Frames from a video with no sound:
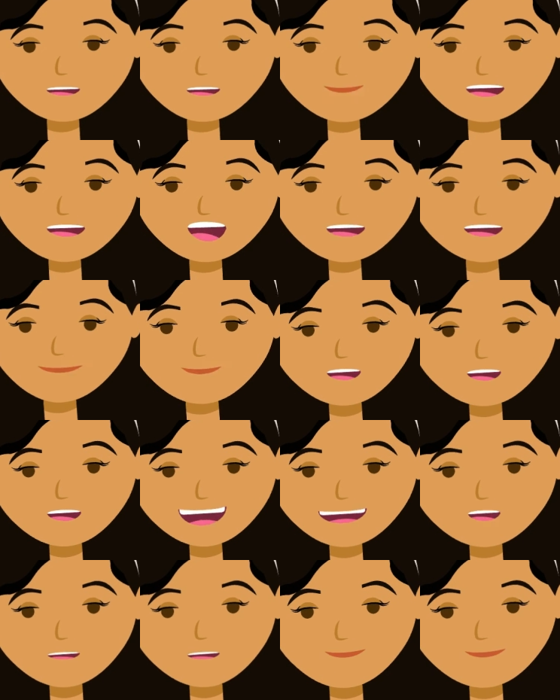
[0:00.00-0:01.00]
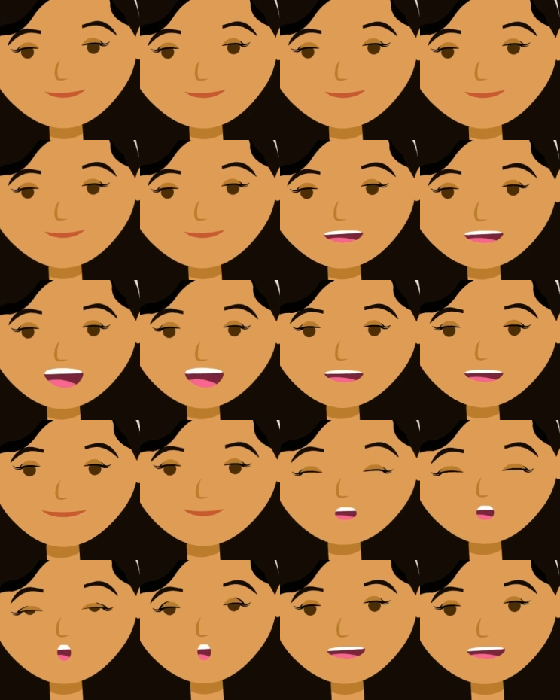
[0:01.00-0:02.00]
over air source heat pumps,
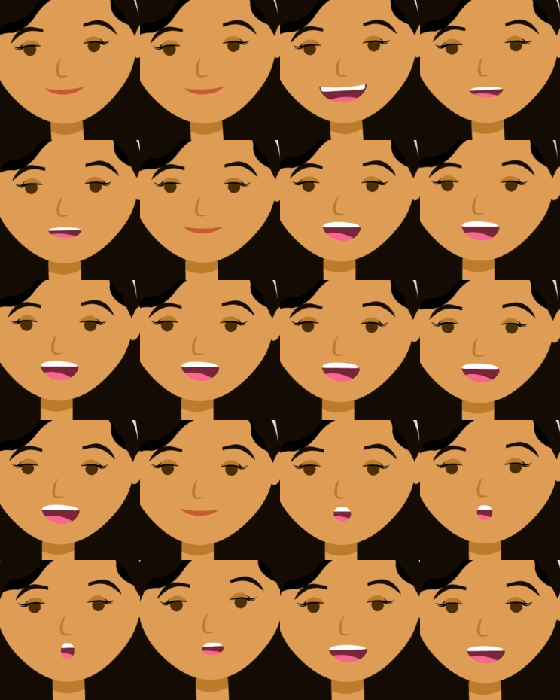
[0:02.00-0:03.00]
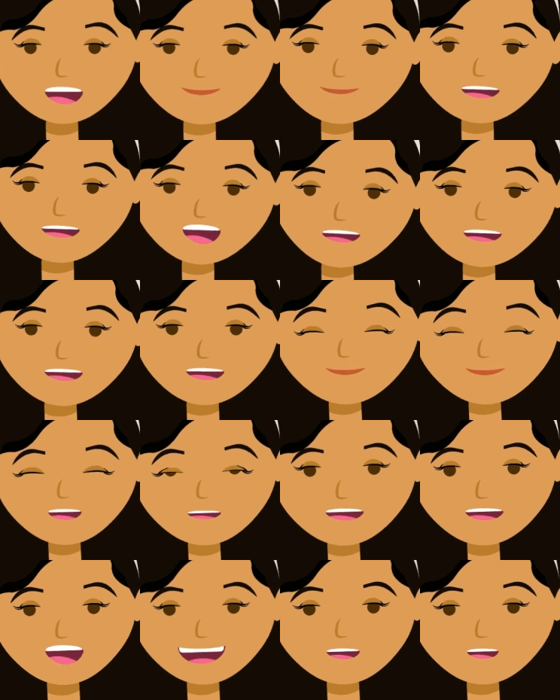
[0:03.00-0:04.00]
but they are more expensive to install.
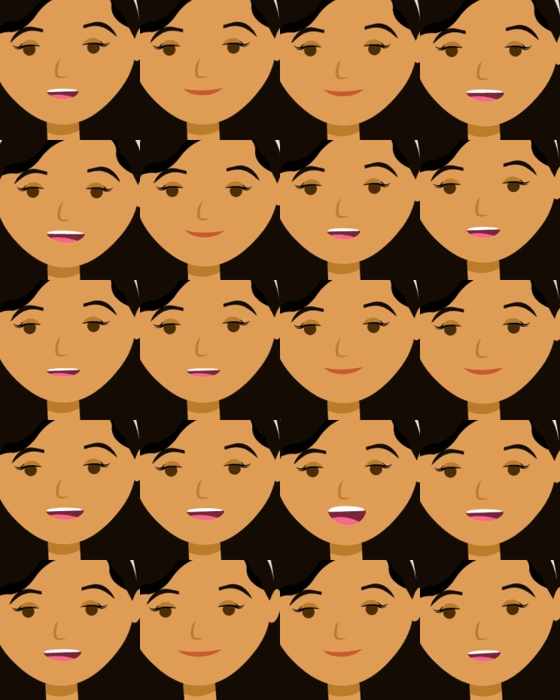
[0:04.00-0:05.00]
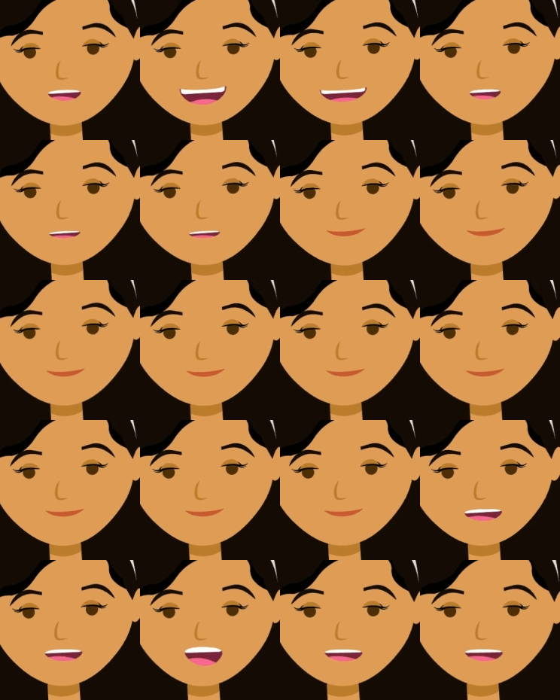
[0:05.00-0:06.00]
There is no
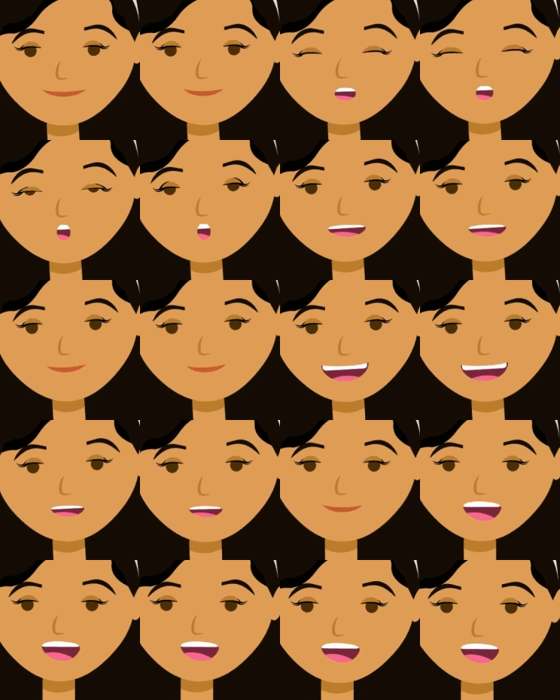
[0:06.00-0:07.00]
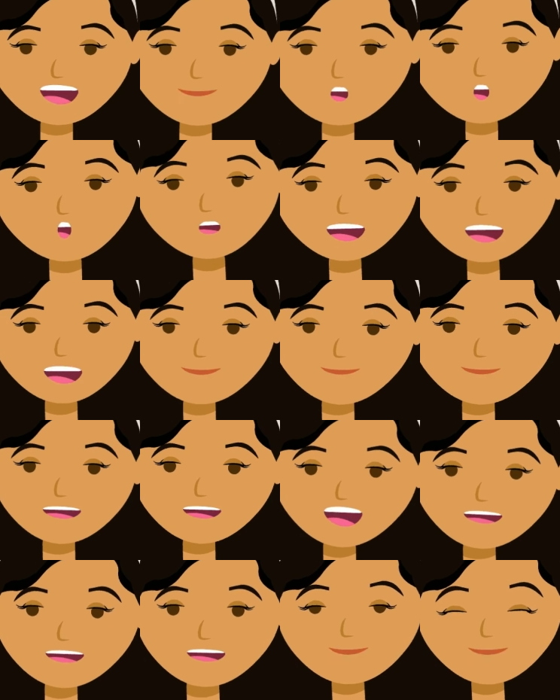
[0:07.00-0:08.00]
limit on the credit amount.
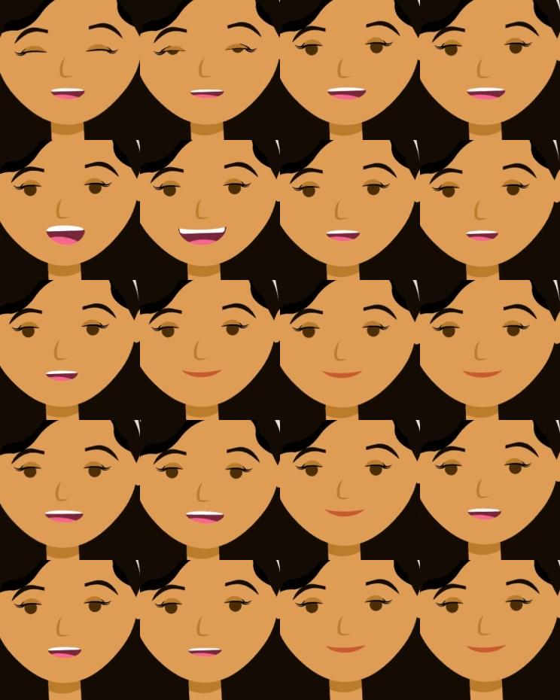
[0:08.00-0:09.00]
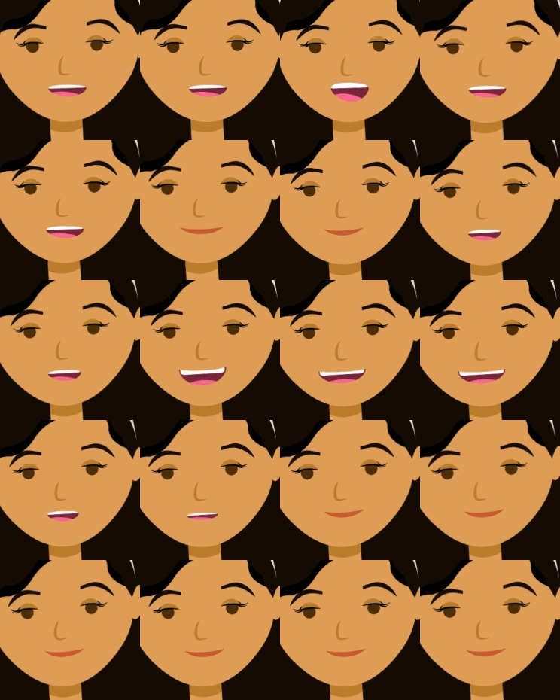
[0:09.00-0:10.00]
However, if the federal tax credit
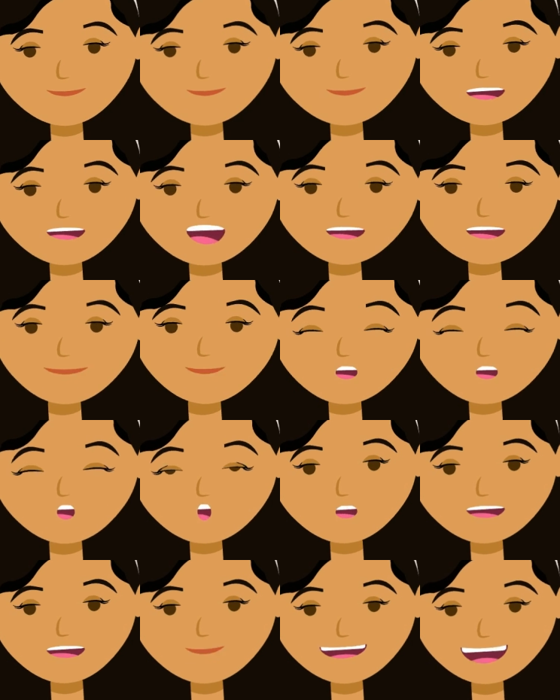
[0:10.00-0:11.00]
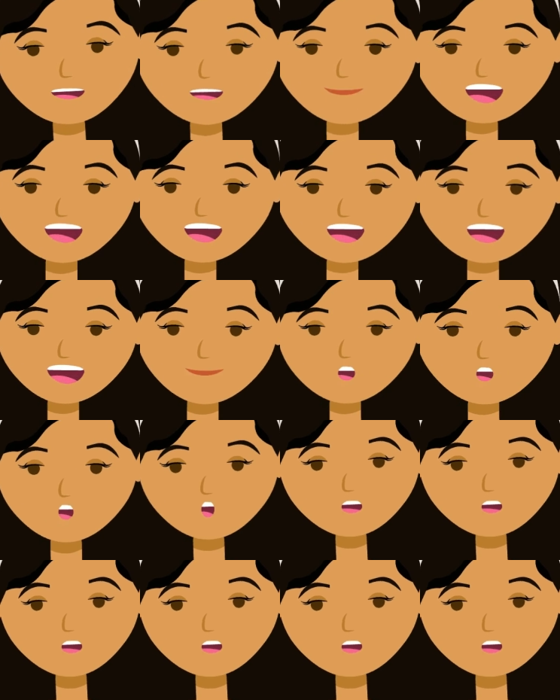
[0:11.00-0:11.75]
exceeds tax liability, the